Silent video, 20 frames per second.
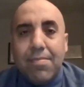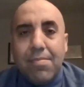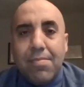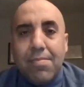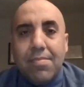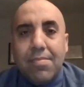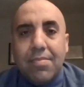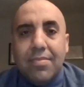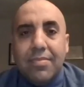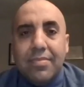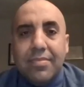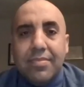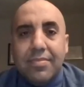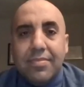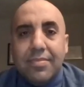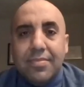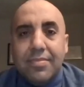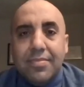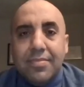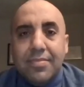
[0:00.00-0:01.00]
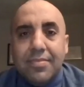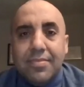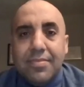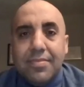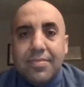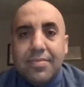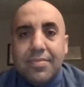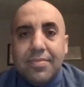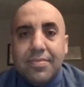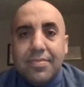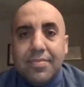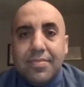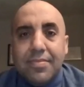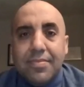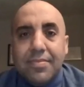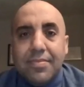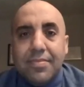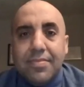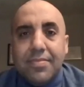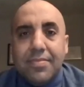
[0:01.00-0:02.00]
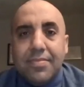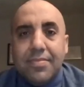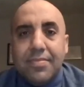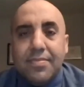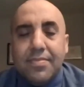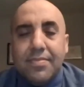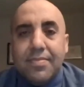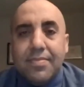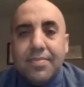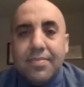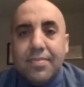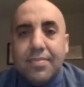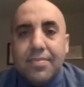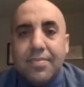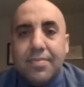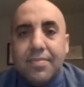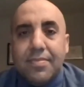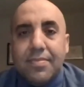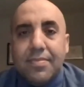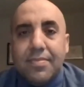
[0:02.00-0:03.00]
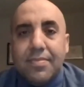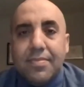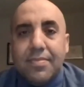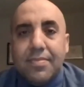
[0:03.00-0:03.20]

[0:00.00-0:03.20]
Nobody speaks.